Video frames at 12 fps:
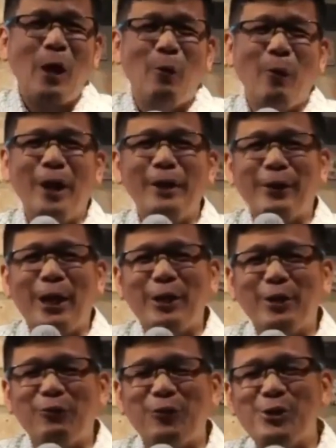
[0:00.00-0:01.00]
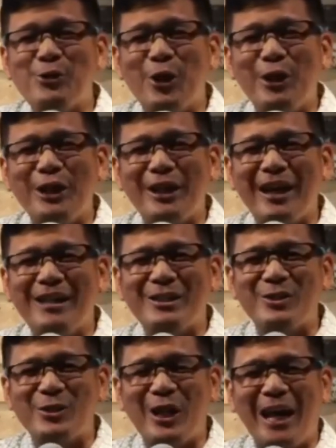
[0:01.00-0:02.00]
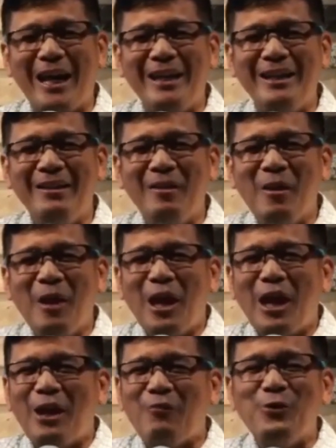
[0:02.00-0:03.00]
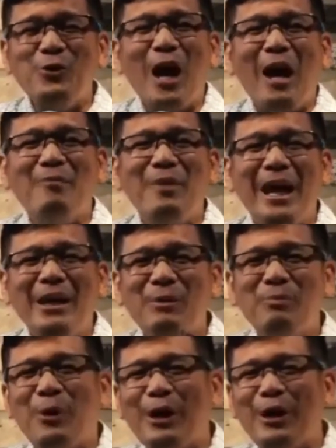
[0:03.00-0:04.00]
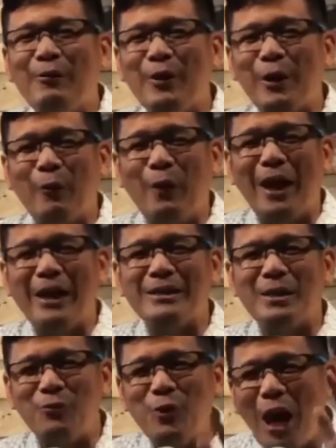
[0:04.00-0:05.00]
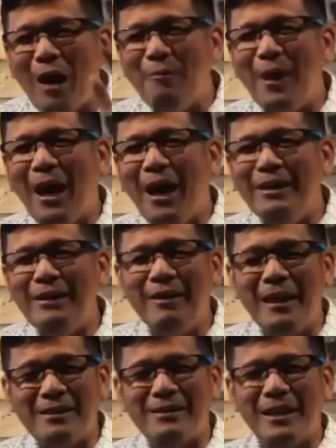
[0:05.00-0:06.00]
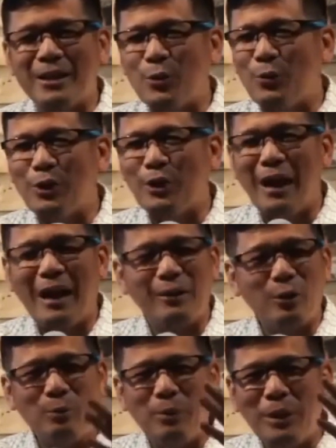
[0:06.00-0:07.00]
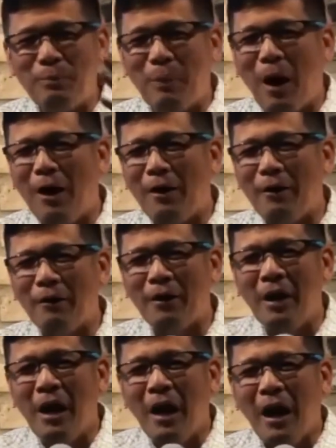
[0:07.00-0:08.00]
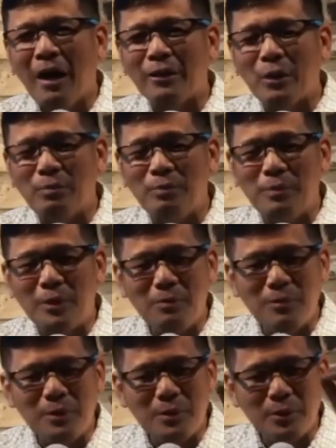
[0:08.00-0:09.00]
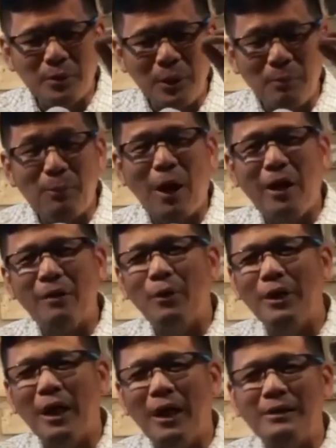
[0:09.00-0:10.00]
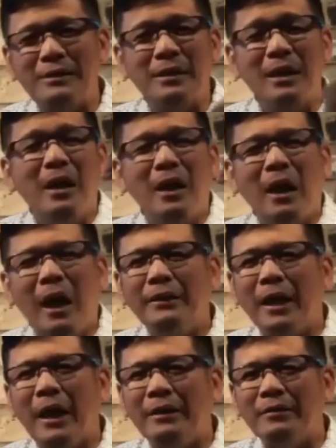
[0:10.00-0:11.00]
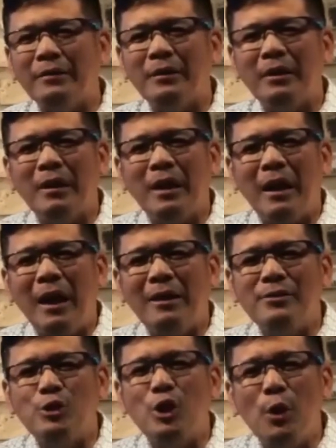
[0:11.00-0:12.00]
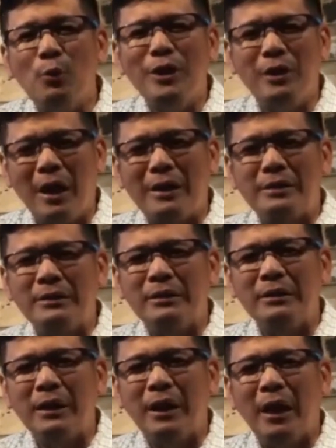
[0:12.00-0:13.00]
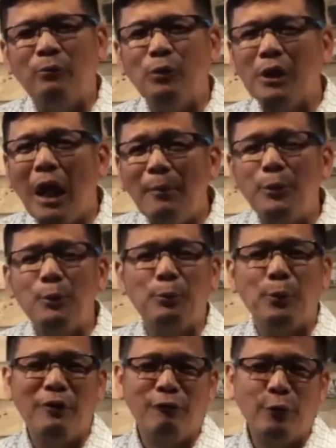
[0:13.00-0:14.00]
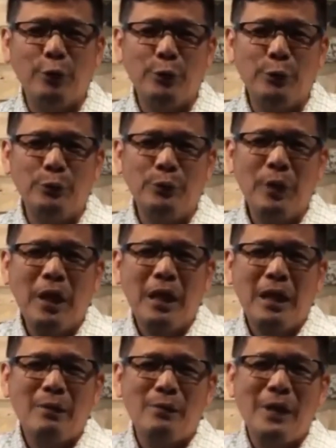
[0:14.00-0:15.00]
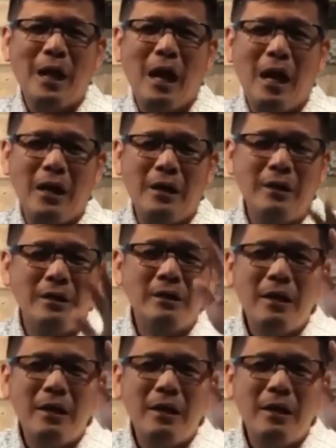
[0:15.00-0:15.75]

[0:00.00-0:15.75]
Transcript: Well, thank you for joining us today. If you have any prayer requests, if you have any things that you would like to be part to impart with us and share with us, and we'd love to pray for you. We are